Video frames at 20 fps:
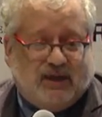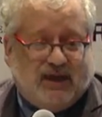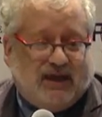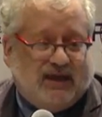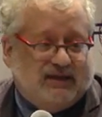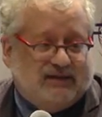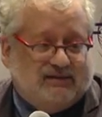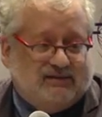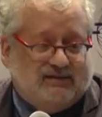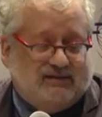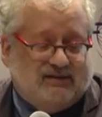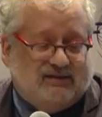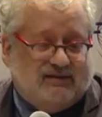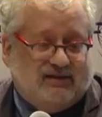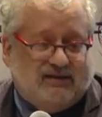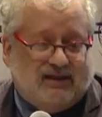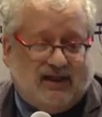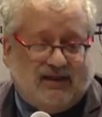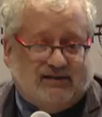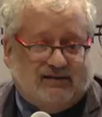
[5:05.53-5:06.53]
Penn
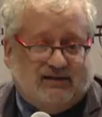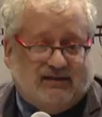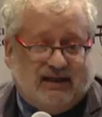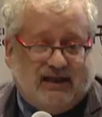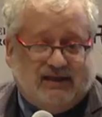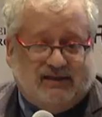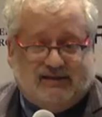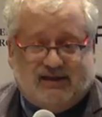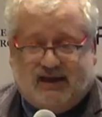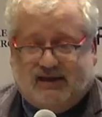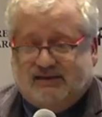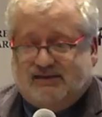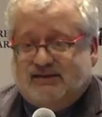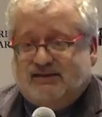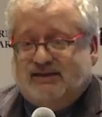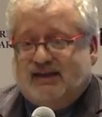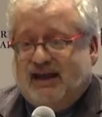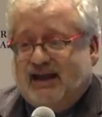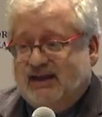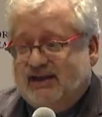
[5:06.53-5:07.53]
in the late
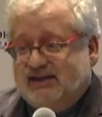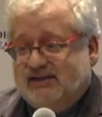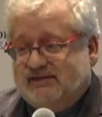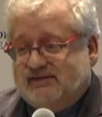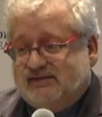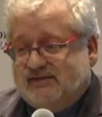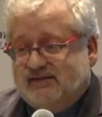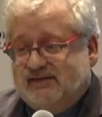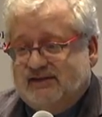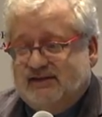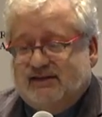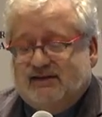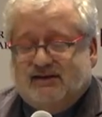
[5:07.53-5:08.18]
1980s.